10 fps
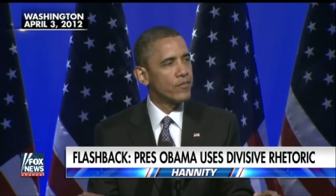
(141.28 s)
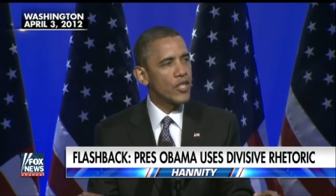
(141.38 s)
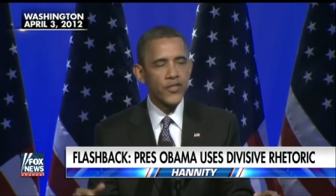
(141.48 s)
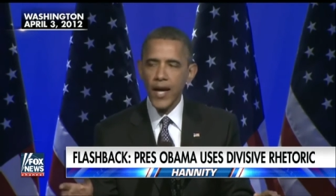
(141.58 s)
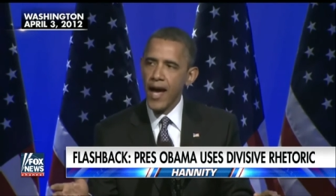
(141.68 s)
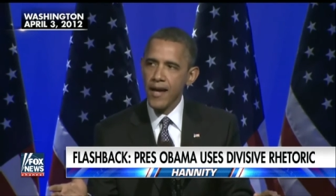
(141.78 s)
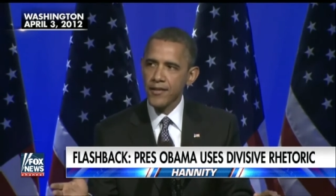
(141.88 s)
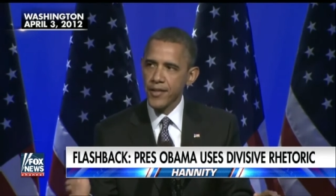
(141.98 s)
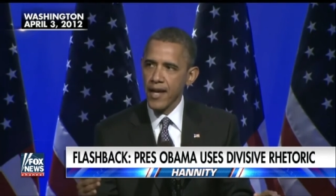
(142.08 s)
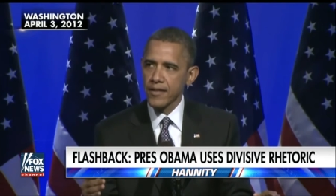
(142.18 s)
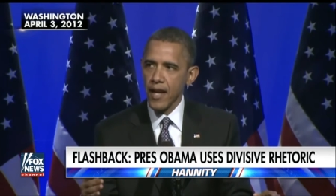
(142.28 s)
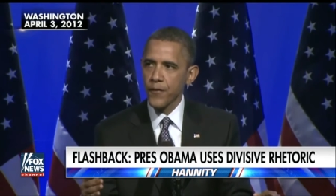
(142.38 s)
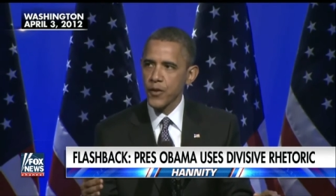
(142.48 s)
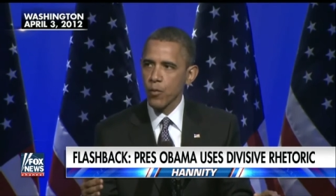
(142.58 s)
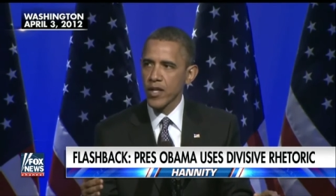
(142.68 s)
Disguised as
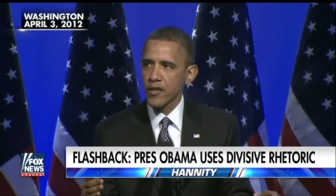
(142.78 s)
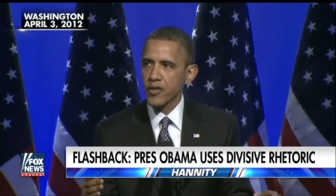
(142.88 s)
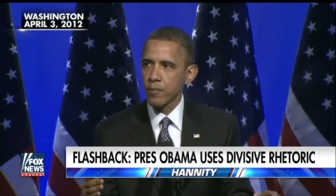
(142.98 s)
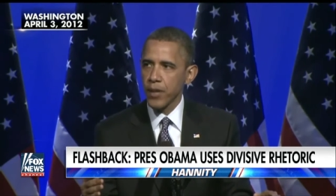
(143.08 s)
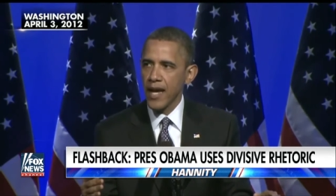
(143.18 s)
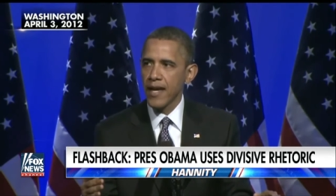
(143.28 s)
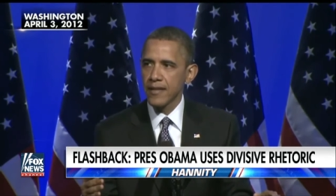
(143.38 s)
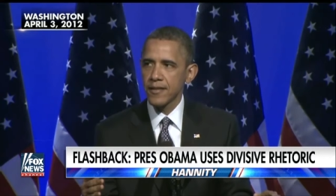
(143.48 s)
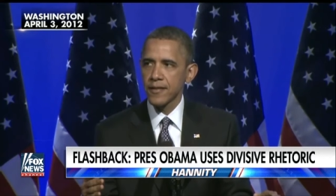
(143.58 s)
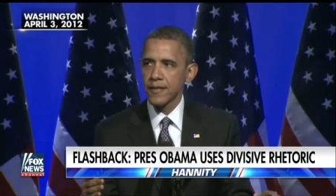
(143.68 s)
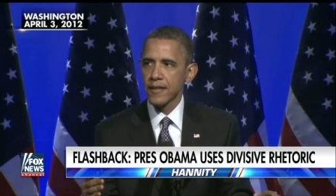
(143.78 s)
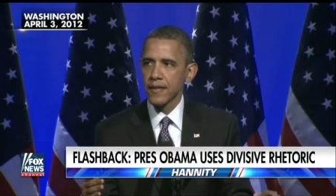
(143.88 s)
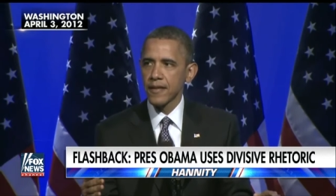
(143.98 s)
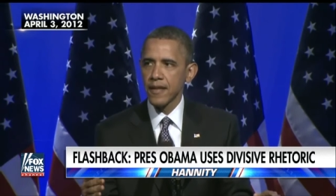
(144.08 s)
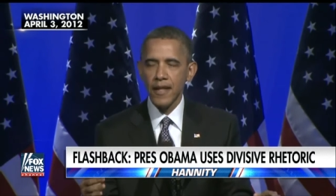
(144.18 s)
deficit reduction plans,
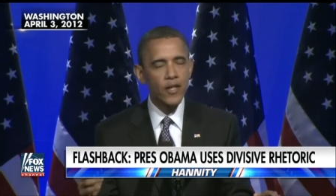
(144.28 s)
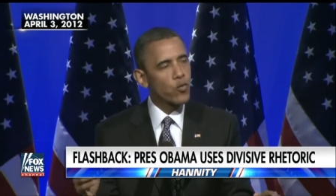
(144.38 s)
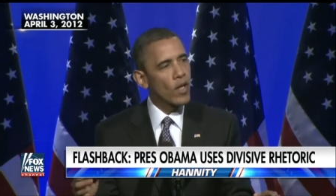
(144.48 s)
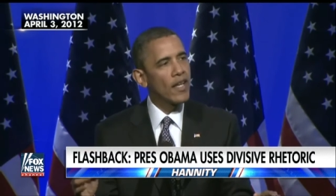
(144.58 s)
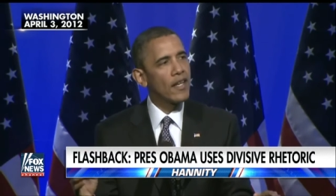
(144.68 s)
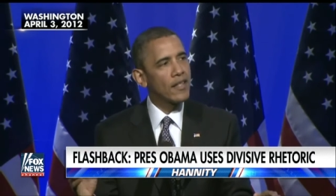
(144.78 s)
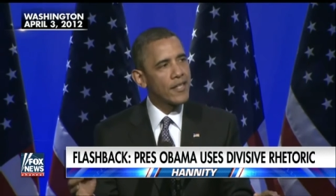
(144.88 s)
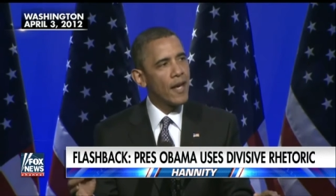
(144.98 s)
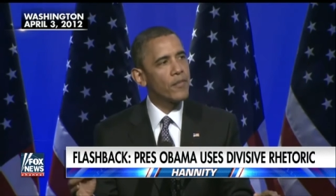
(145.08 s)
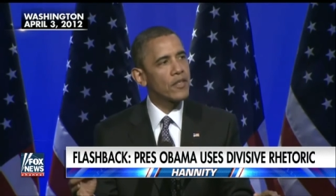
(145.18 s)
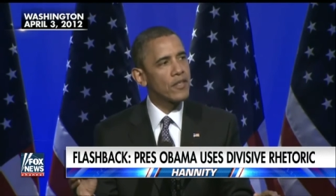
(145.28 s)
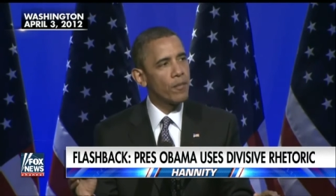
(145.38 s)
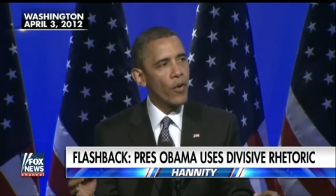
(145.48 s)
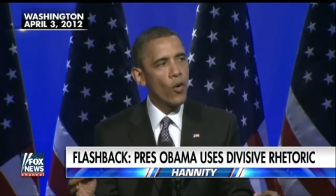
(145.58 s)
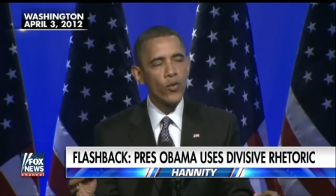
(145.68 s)
it is really an attempt to
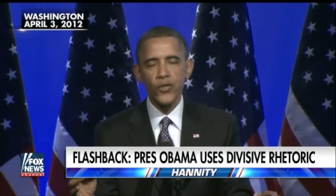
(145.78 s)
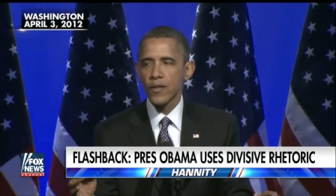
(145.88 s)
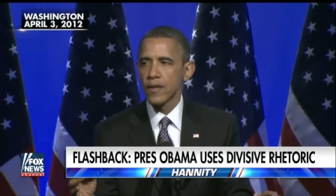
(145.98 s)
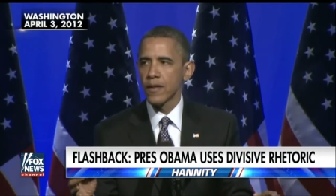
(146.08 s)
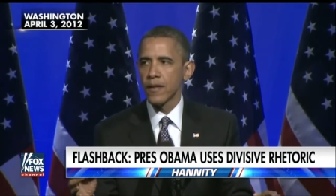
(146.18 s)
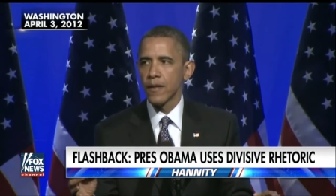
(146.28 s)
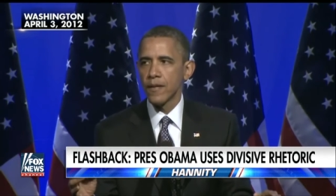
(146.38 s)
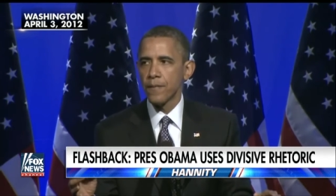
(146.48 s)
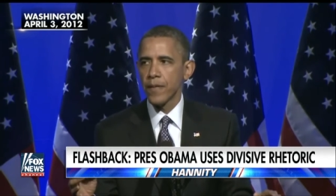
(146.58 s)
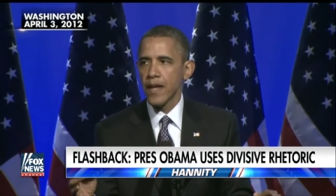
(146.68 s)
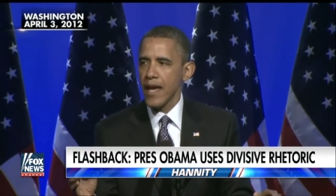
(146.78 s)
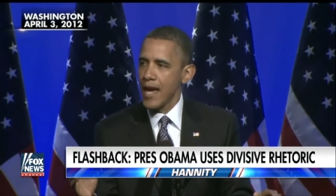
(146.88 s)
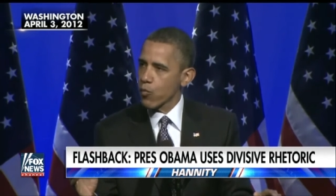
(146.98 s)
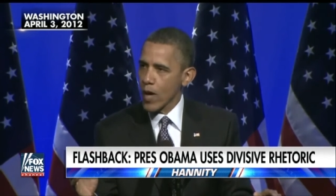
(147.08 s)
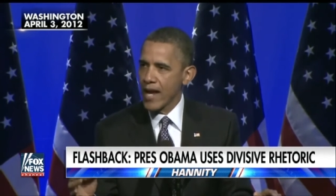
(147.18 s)
impose
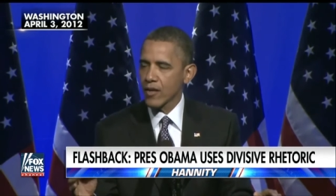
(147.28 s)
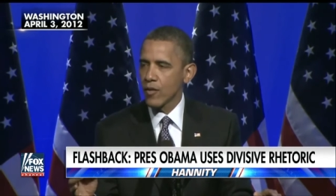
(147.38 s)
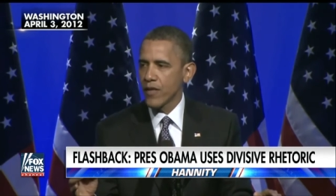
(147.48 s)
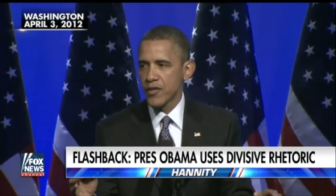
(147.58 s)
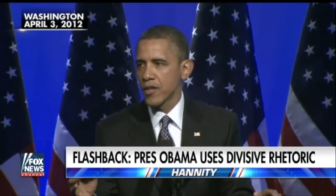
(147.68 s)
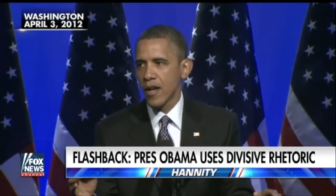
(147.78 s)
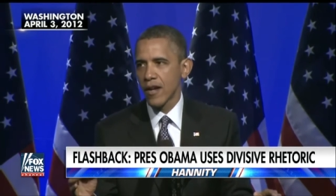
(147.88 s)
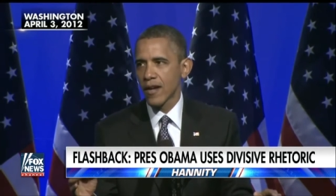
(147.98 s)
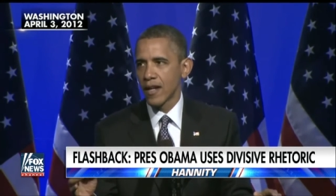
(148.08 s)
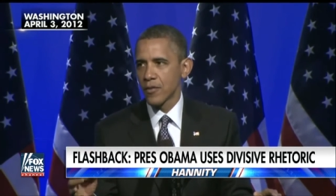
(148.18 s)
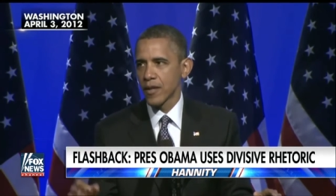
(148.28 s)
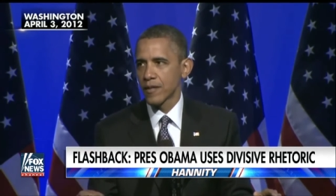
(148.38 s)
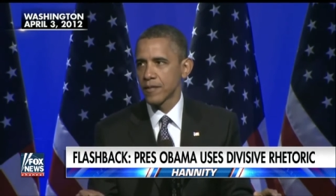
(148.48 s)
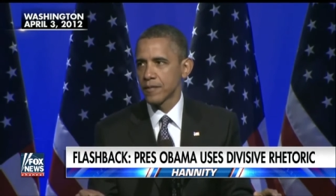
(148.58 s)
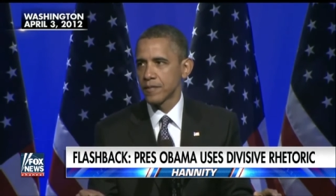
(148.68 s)
a radical vision on our country.
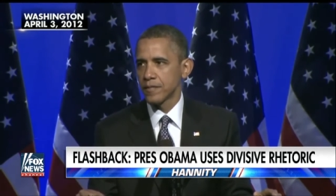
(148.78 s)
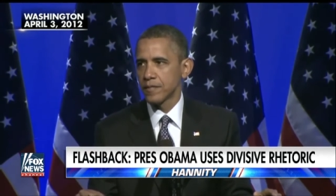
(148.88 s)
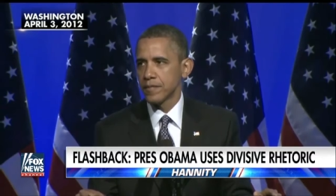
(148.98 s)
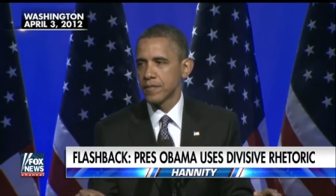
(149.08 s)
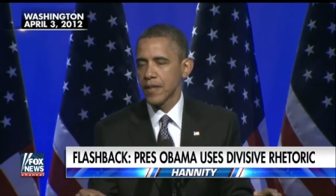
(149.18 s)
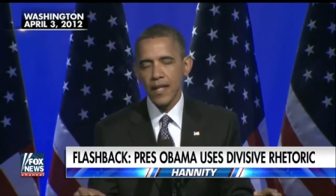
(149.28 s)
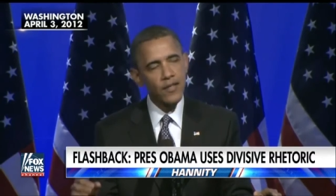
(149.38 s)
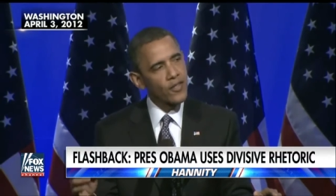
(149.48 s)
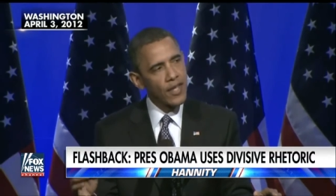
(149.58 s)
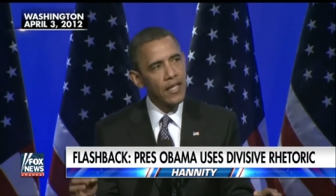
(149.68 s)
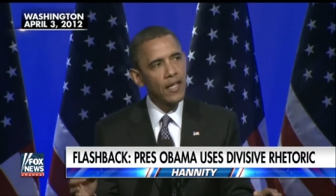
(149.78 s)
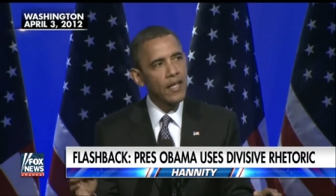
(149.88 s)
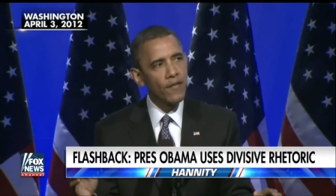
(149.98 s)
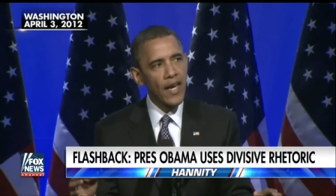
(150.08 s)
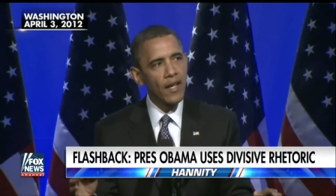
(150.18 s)
It is
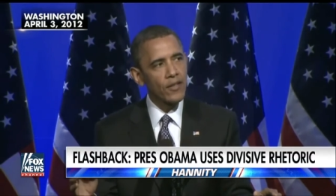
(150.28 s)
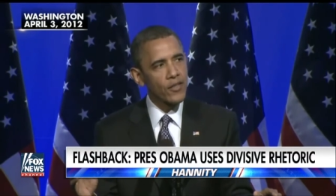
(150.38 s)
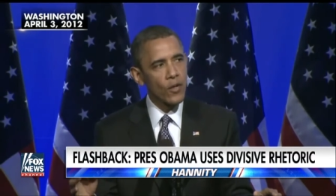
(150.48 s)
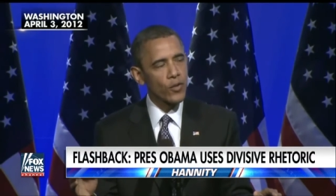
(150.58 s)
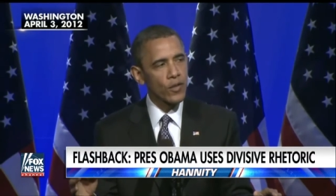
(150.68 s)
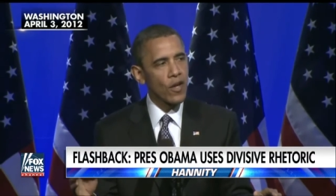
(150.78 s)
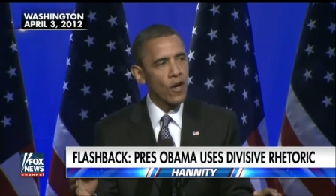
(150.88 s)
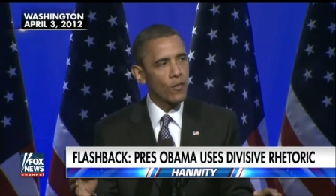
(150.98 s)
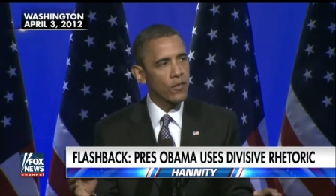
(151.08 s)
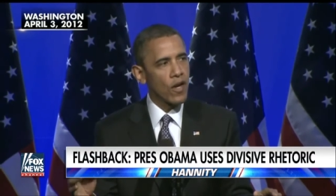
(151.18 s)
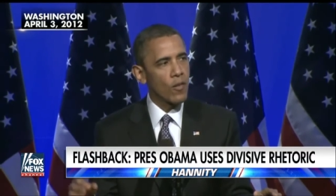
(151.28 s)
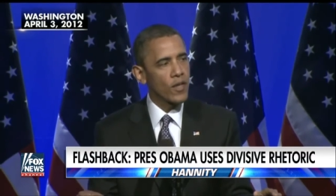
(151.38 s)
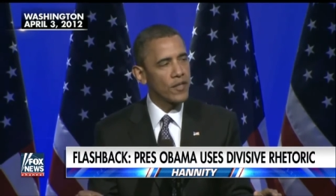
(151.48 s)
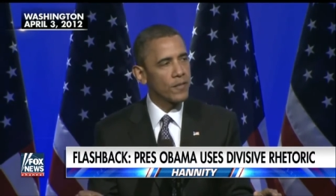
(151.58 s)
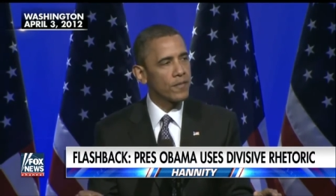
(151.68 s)
thinly veiled social Dar
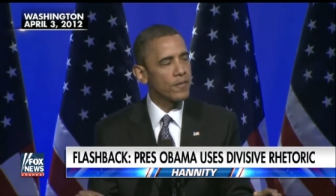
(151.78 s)
Darwinism.